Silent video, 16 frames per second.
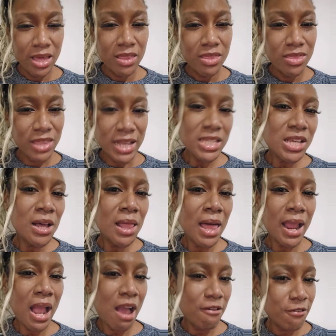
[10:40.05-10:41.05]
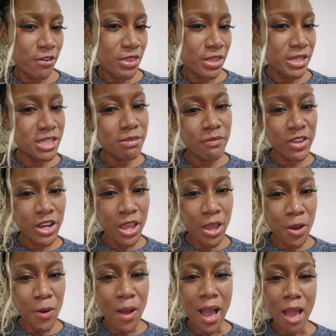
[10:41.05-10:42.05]
That's all I got for this
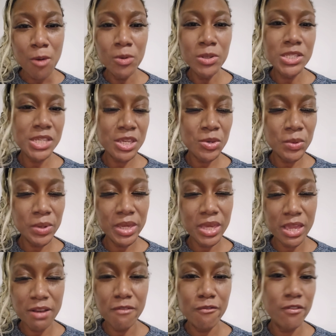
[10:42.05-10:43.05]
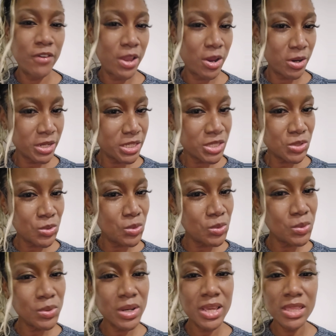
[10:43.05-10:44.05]
video. I will see you again very
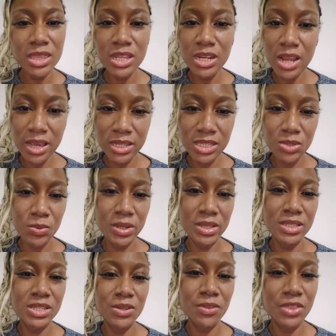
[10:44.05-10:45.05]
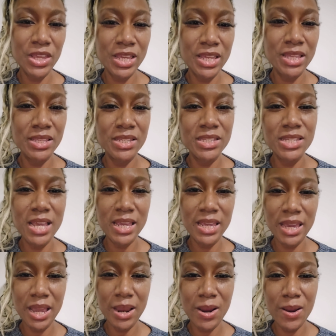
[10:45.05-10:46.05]
soon in the next one. Till then, take
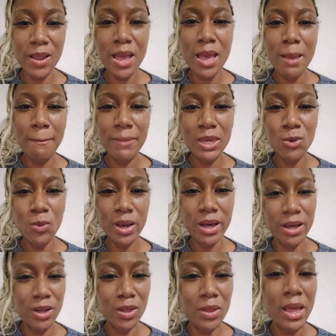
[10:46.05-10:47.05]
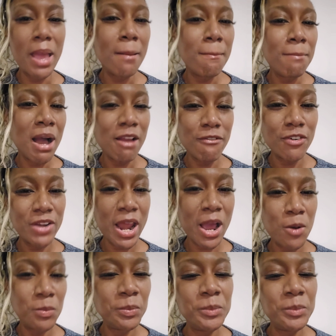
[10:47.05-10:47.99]
care, be well, and bye for now.